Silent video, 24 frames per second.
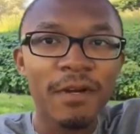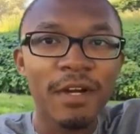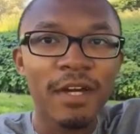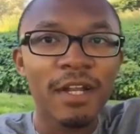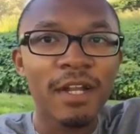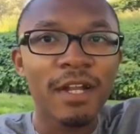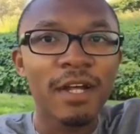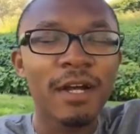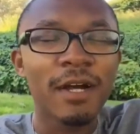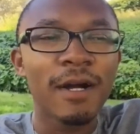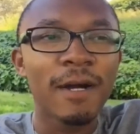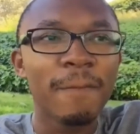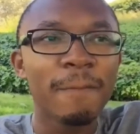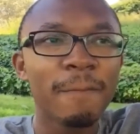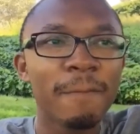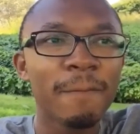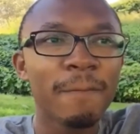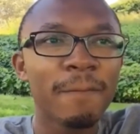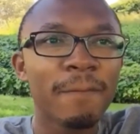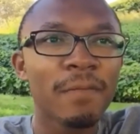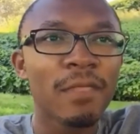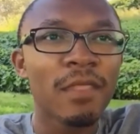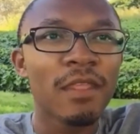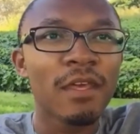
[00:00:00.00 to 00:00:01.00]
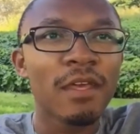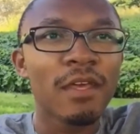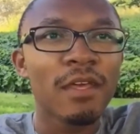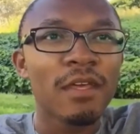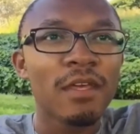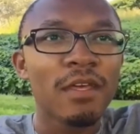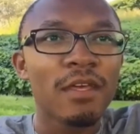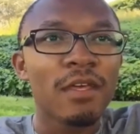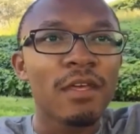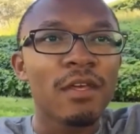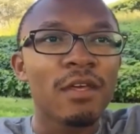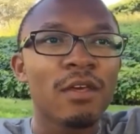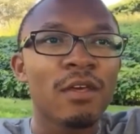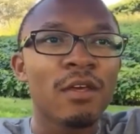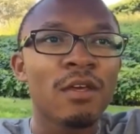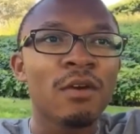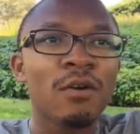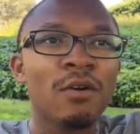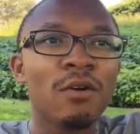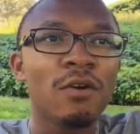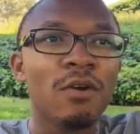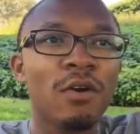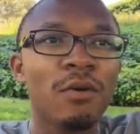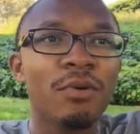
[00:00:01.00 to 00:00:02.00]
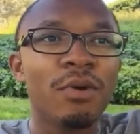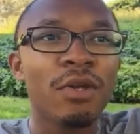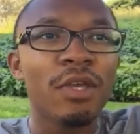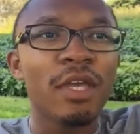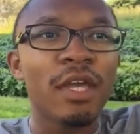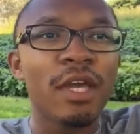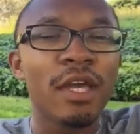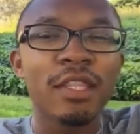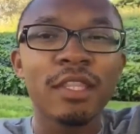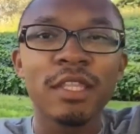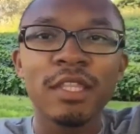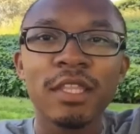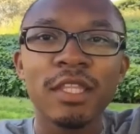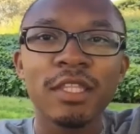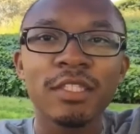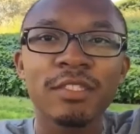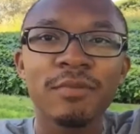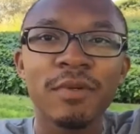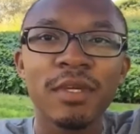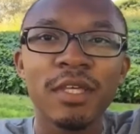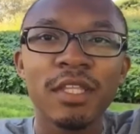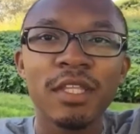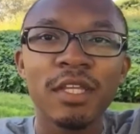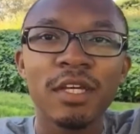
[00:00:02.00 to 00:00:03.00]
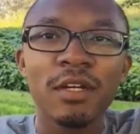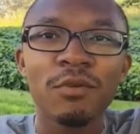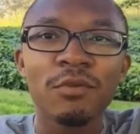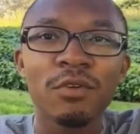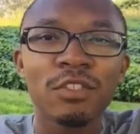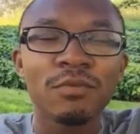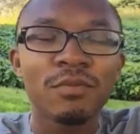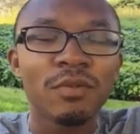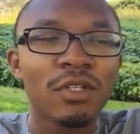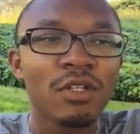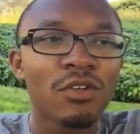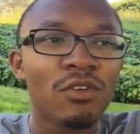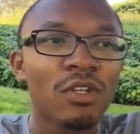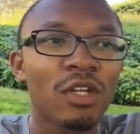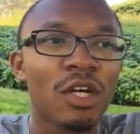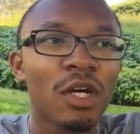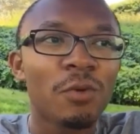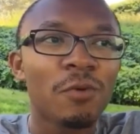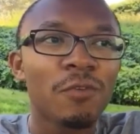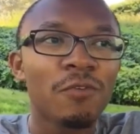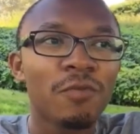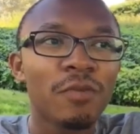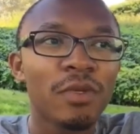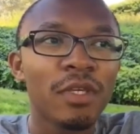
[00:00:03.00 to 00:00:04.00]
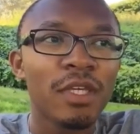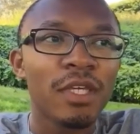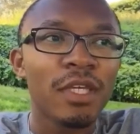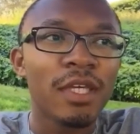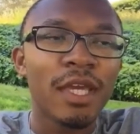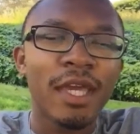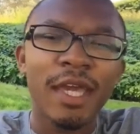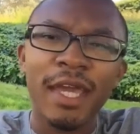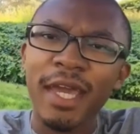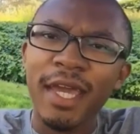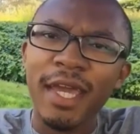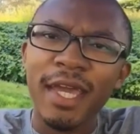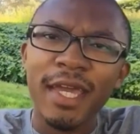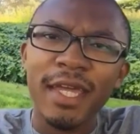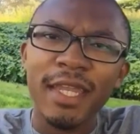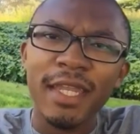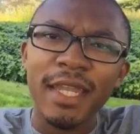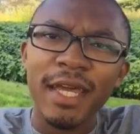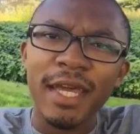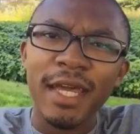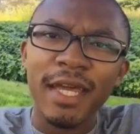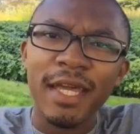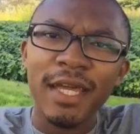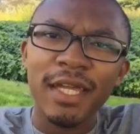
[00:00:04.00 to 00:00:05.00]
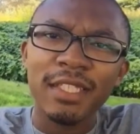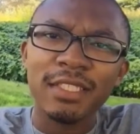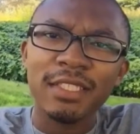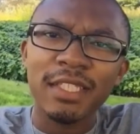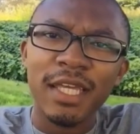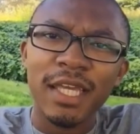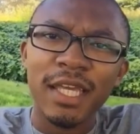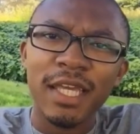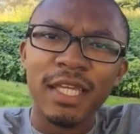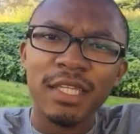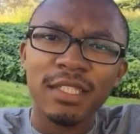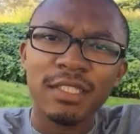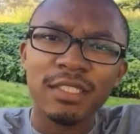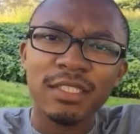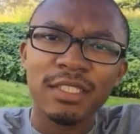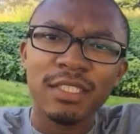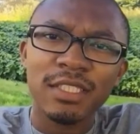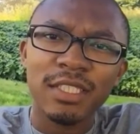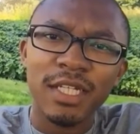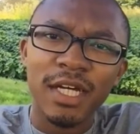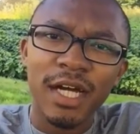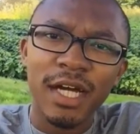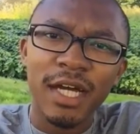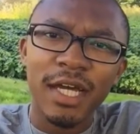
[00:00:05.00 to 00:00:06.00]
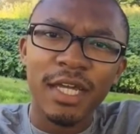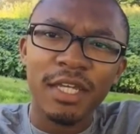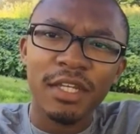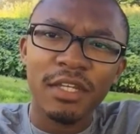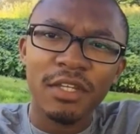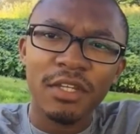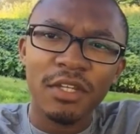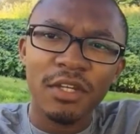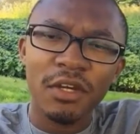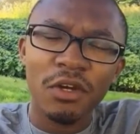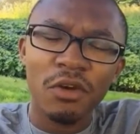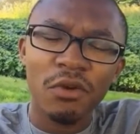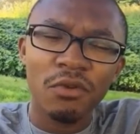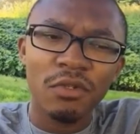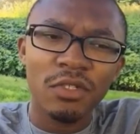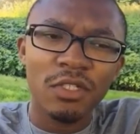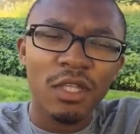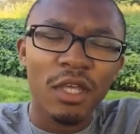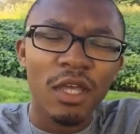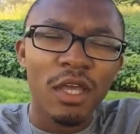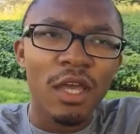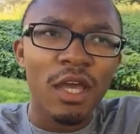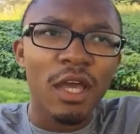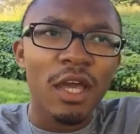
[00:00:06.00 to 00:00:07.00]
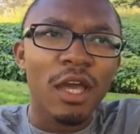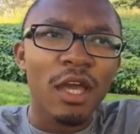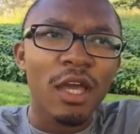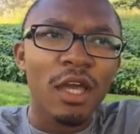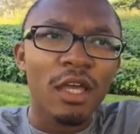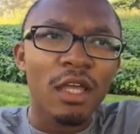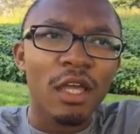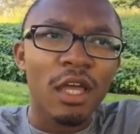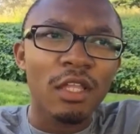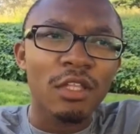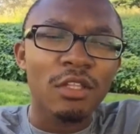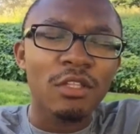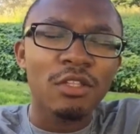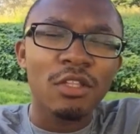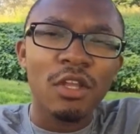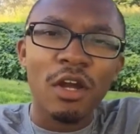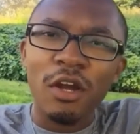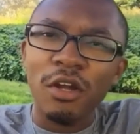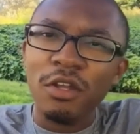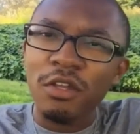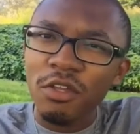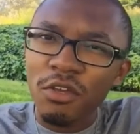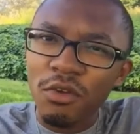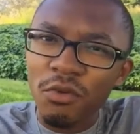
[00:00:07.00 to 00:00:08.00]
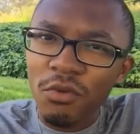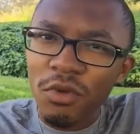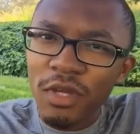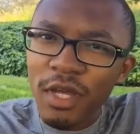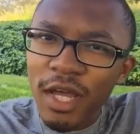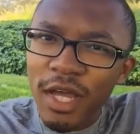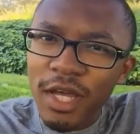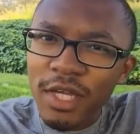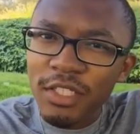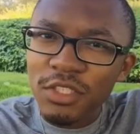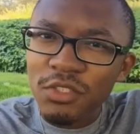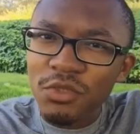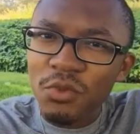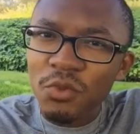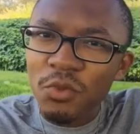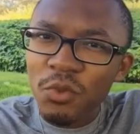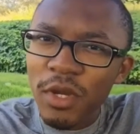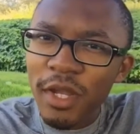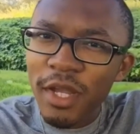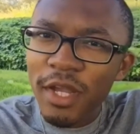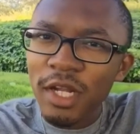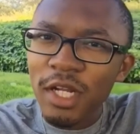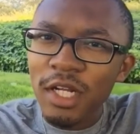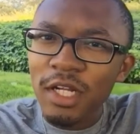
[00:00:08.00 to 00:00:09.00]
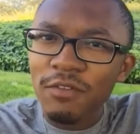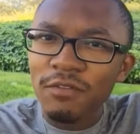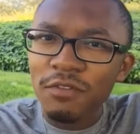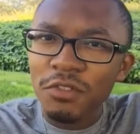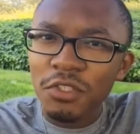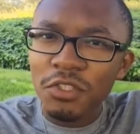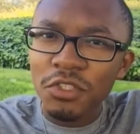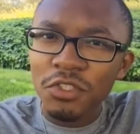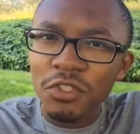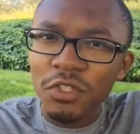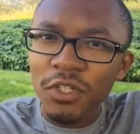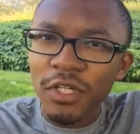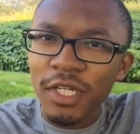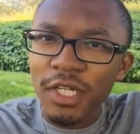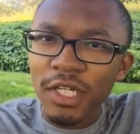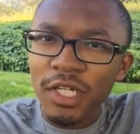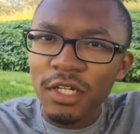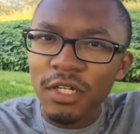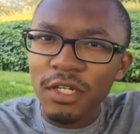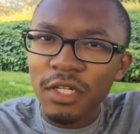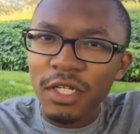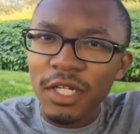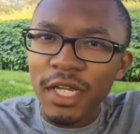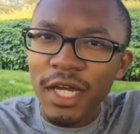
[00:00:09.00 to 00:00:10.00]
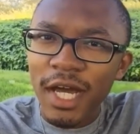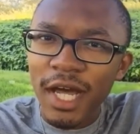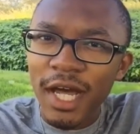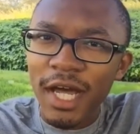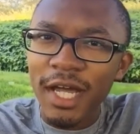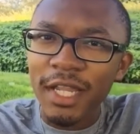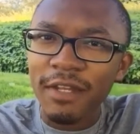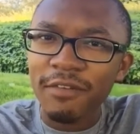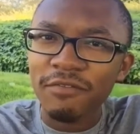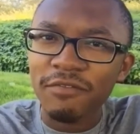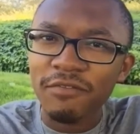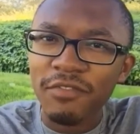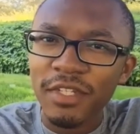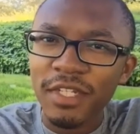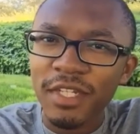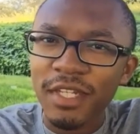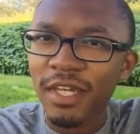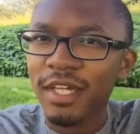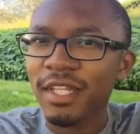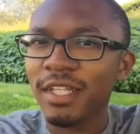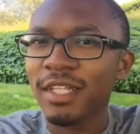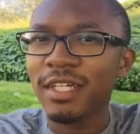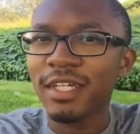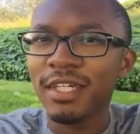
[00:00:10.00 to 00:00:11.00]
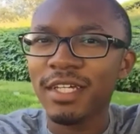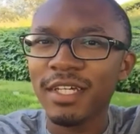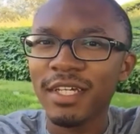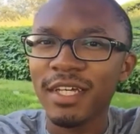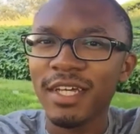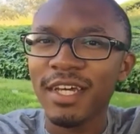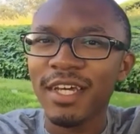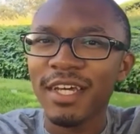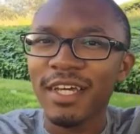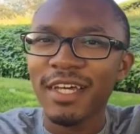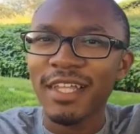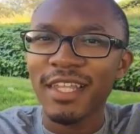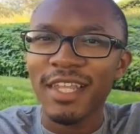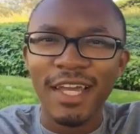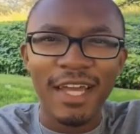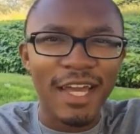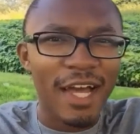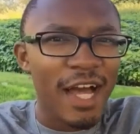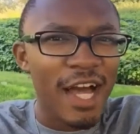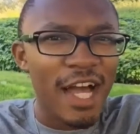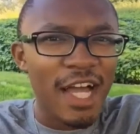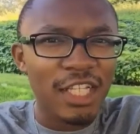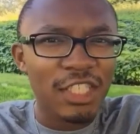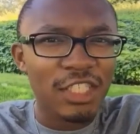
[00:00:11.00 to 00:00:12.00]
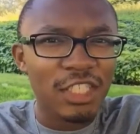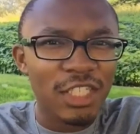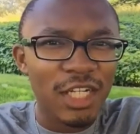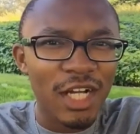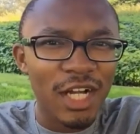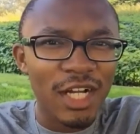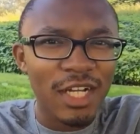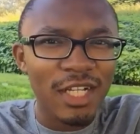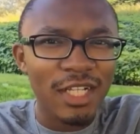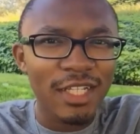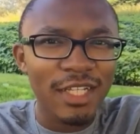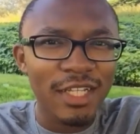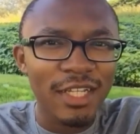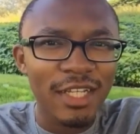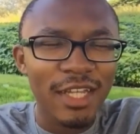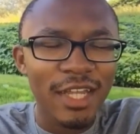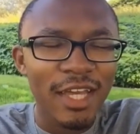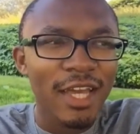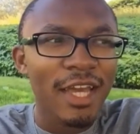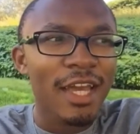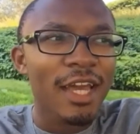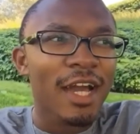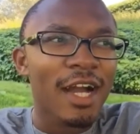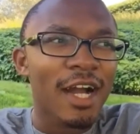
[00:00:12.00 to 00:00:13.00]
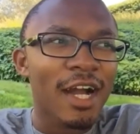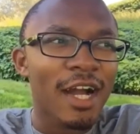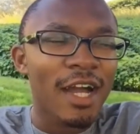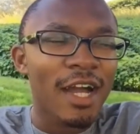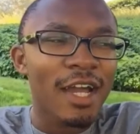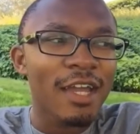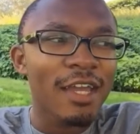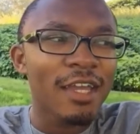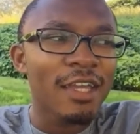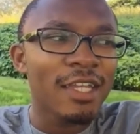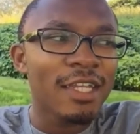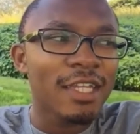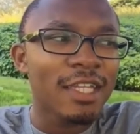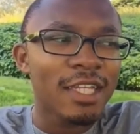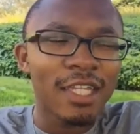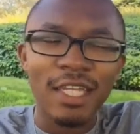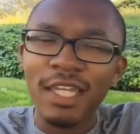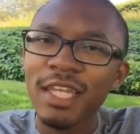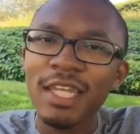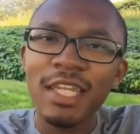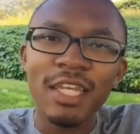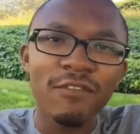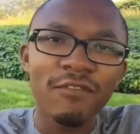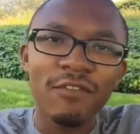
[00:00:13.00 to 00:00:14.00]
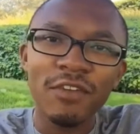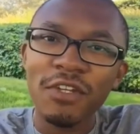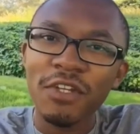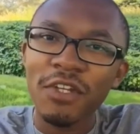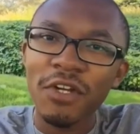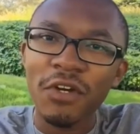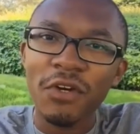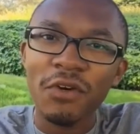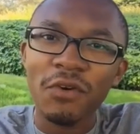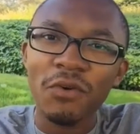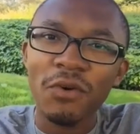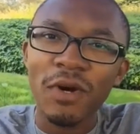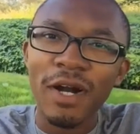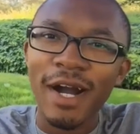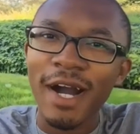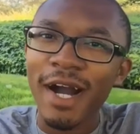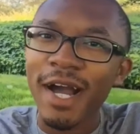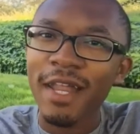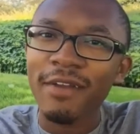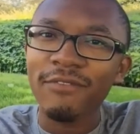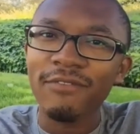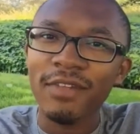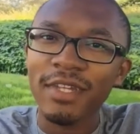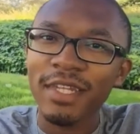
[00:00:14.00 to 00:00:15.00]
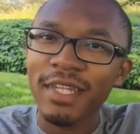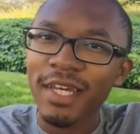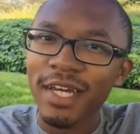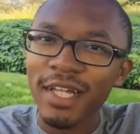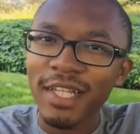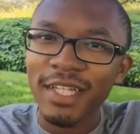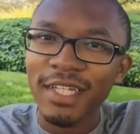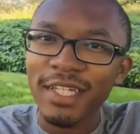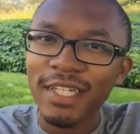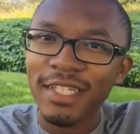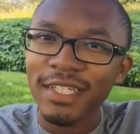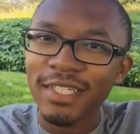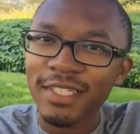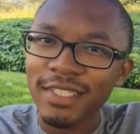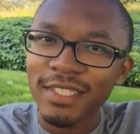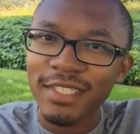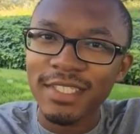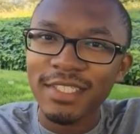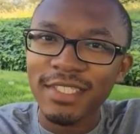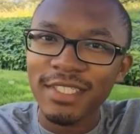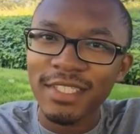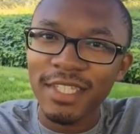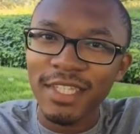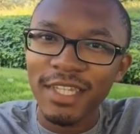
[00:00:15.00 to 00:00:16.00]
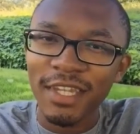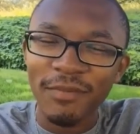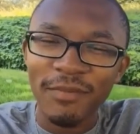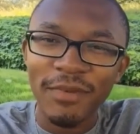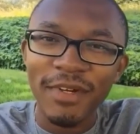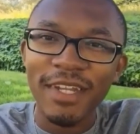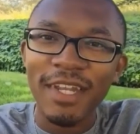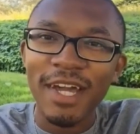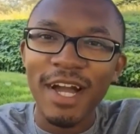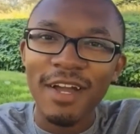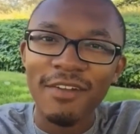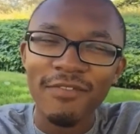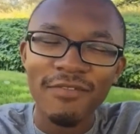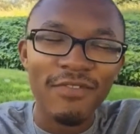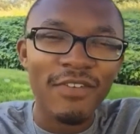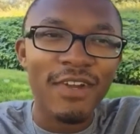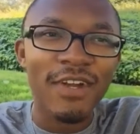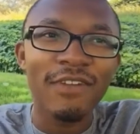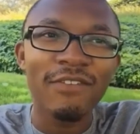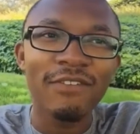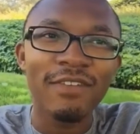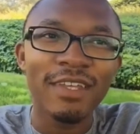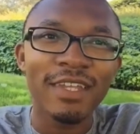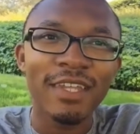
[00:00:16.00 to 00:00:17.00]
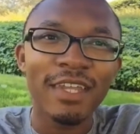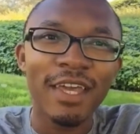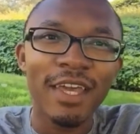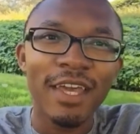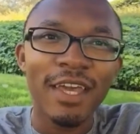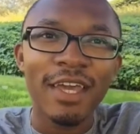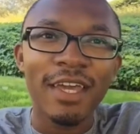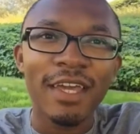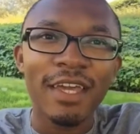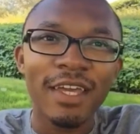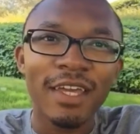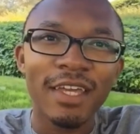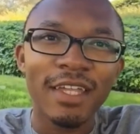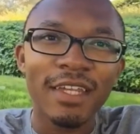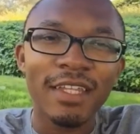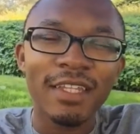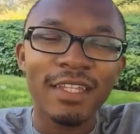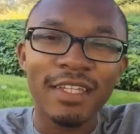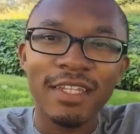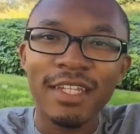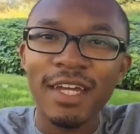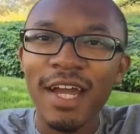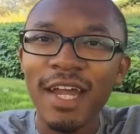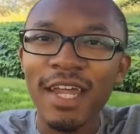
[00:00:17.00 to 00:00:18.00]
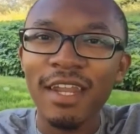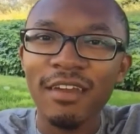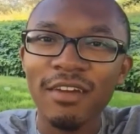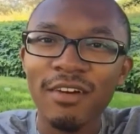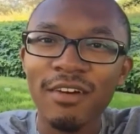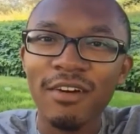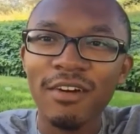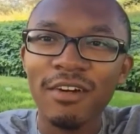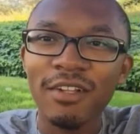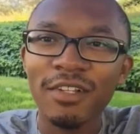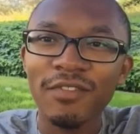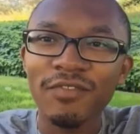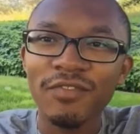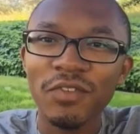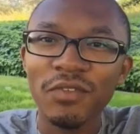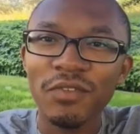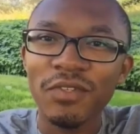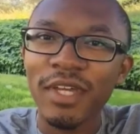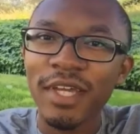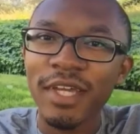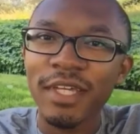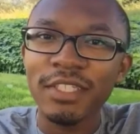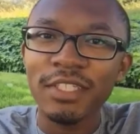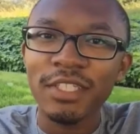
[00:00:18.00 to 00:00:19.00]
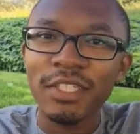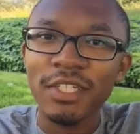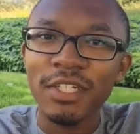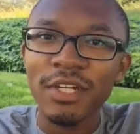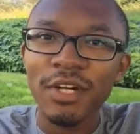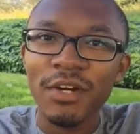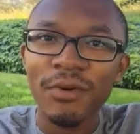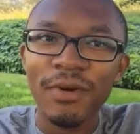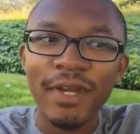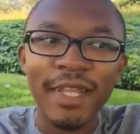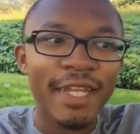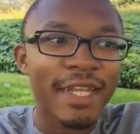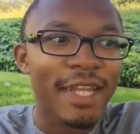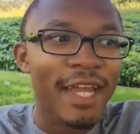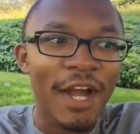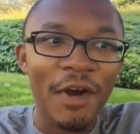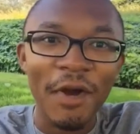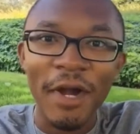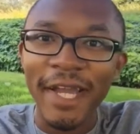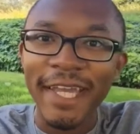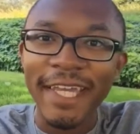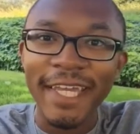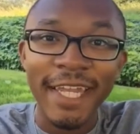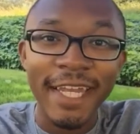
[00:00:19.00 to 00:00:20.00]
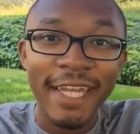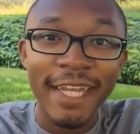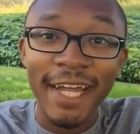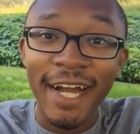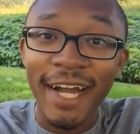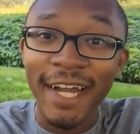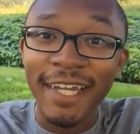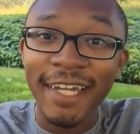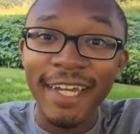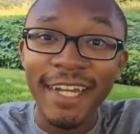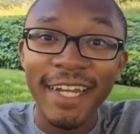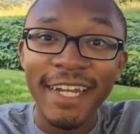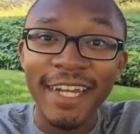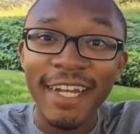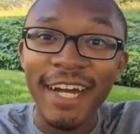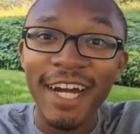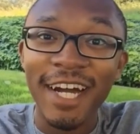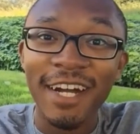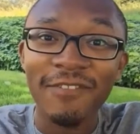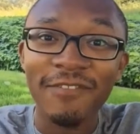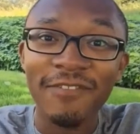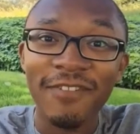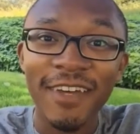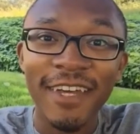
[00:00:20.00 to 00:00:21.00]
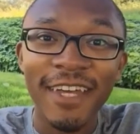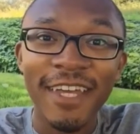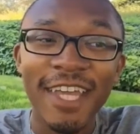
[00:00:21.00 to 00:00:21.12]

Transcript: But um, whew, but yeah, I think that's mainly uh, what's been going on with me. And as a side note, are you guys aware of a drink called hot vanilla, like hot chocolate? I didn't even know hot vanilla existed, but I found it in the dining hall a few days ago, and now I cannot get enough.